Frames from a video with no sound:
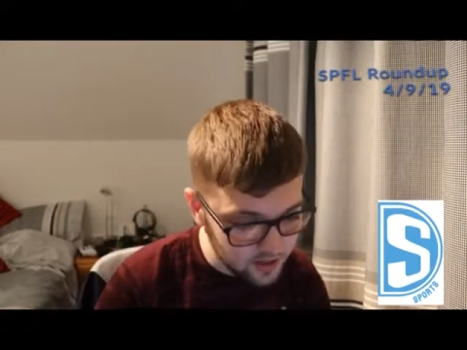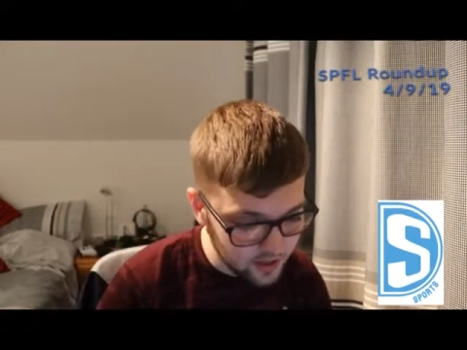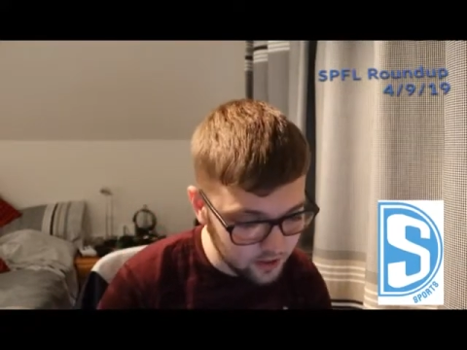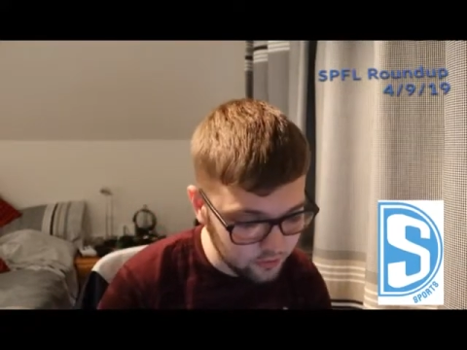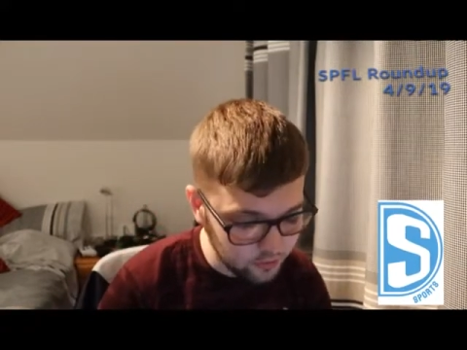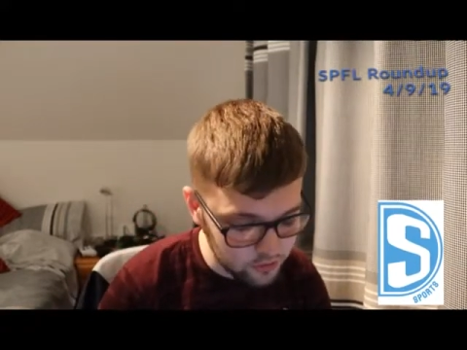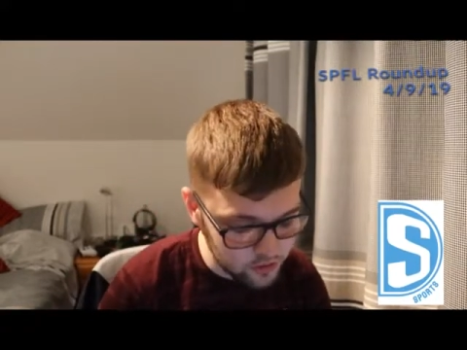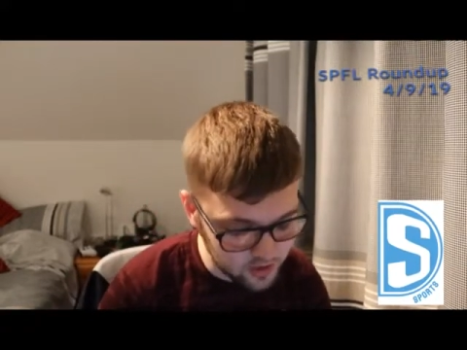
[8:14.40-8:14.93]

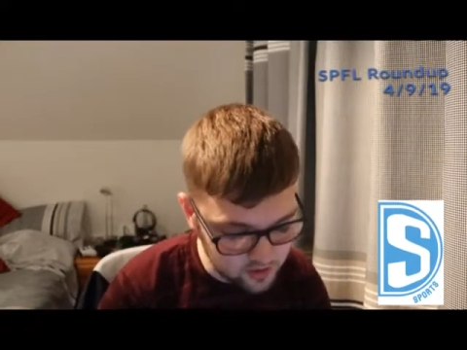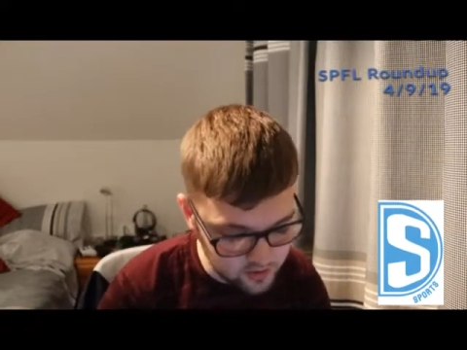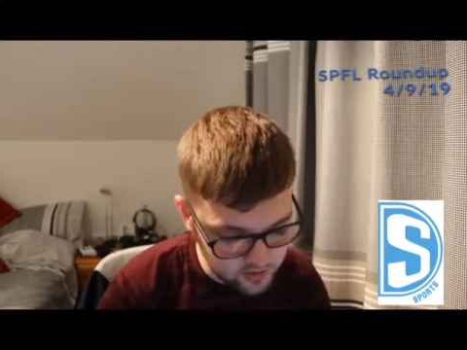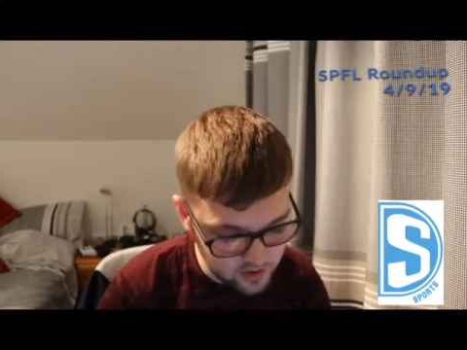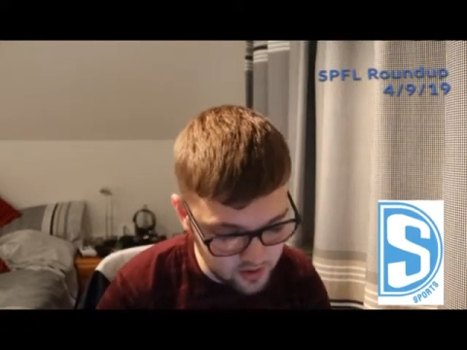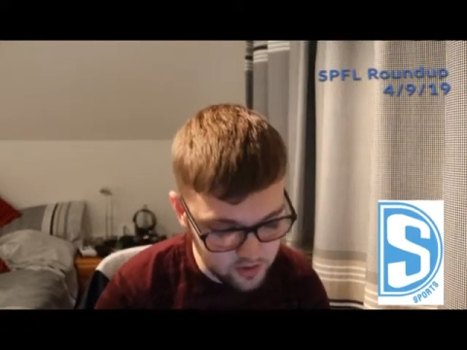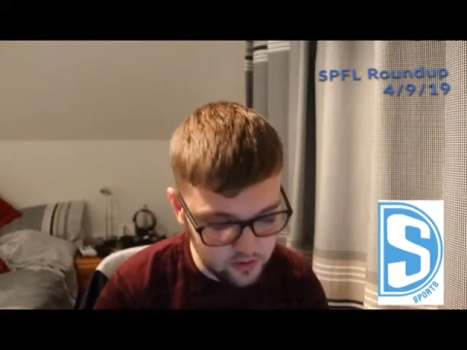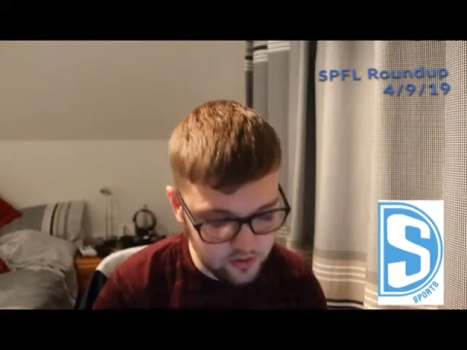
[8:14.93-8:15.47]
after Jason
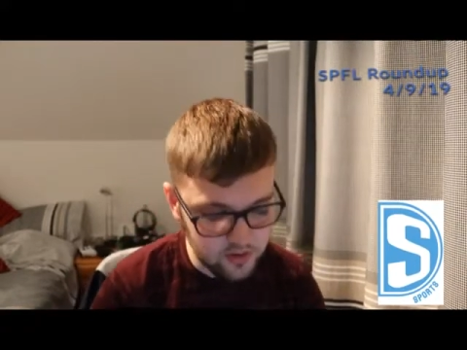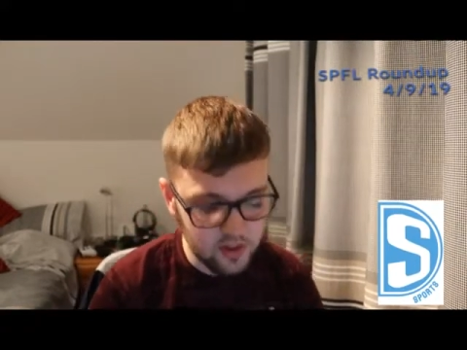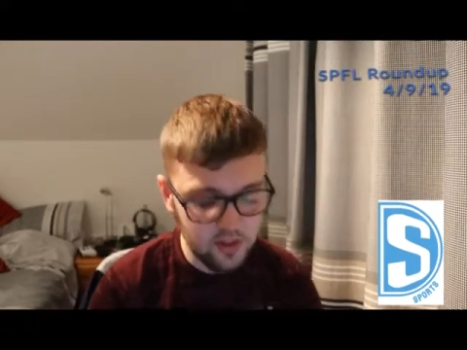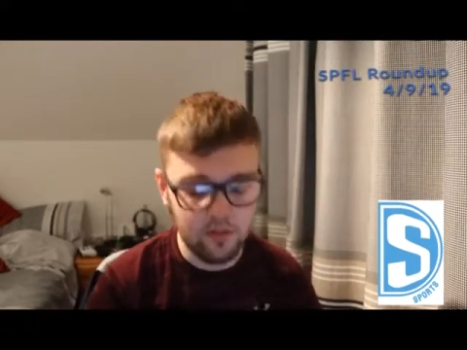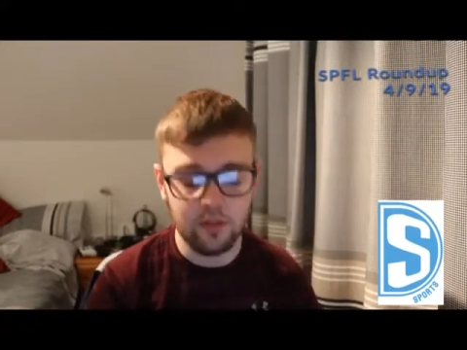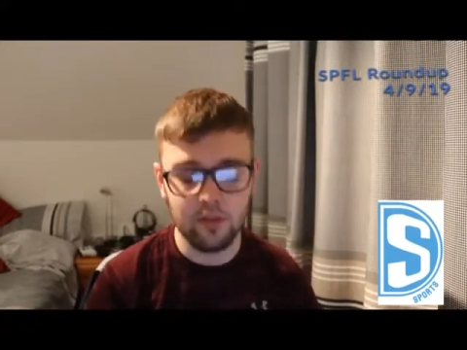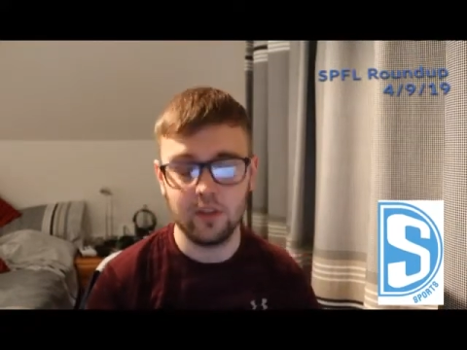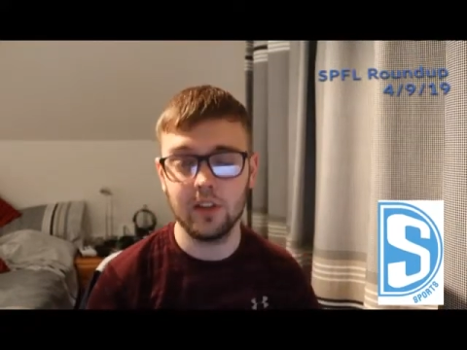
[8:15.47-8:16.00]
Keynes
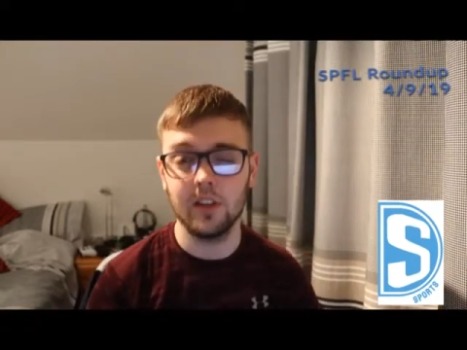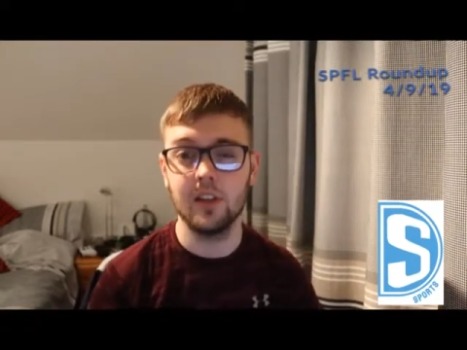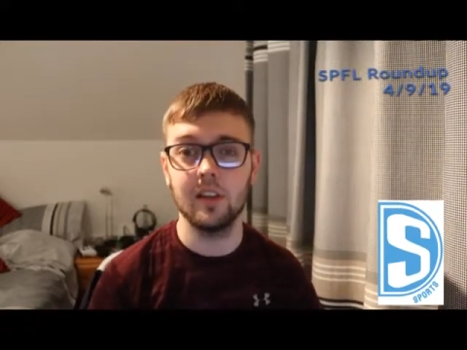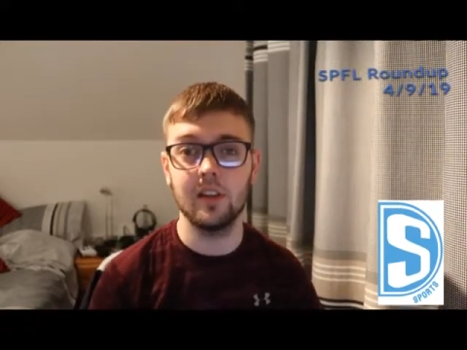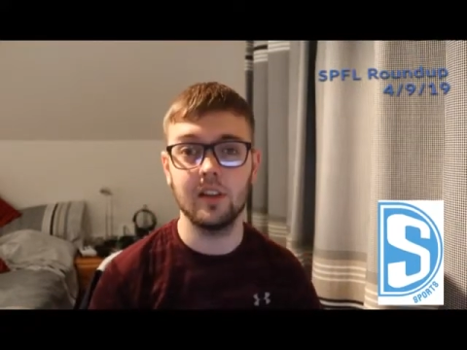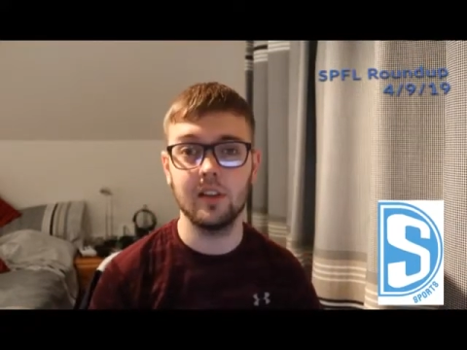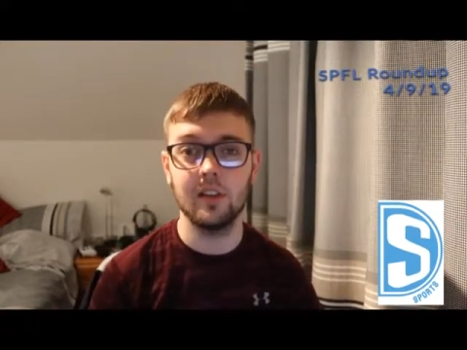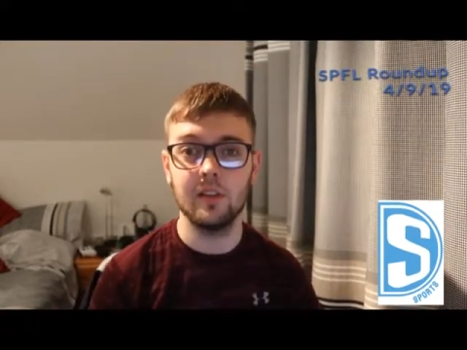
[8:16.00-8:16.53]
gave
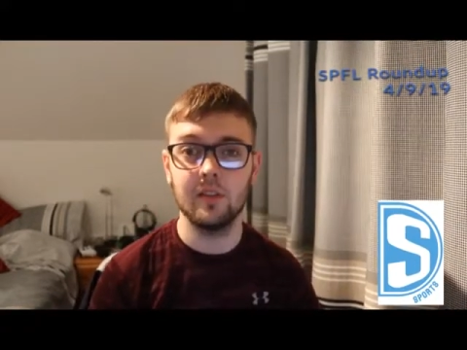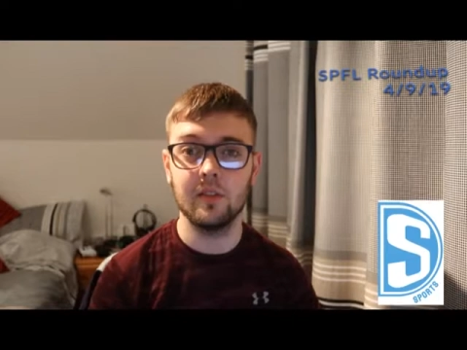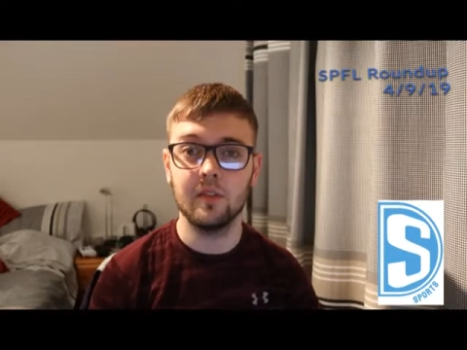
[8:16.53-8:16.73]
the